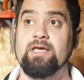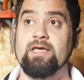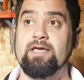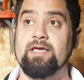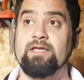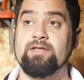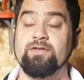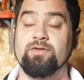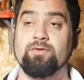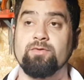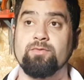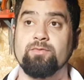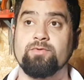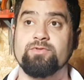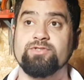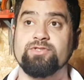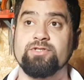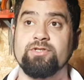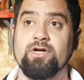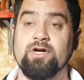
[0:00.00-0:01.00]
and you
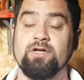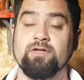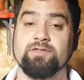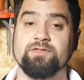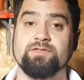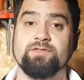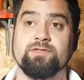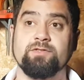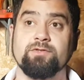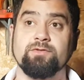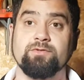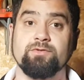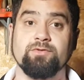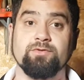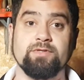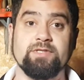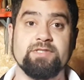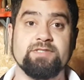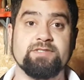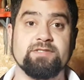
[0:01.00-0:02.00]
should also
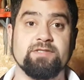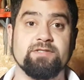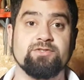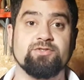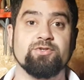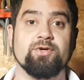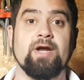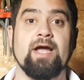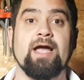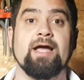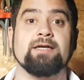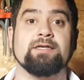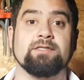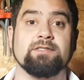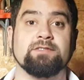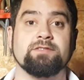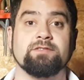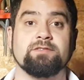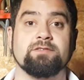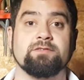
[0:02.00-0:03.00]
grease the
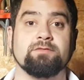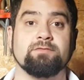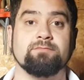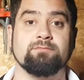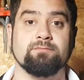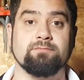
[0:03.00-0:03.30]
tracks.